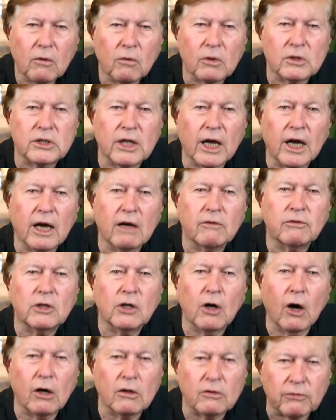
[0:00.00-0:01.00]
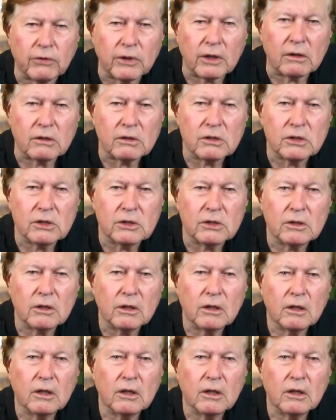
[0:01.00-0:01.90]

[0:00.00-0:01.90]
was to have confidence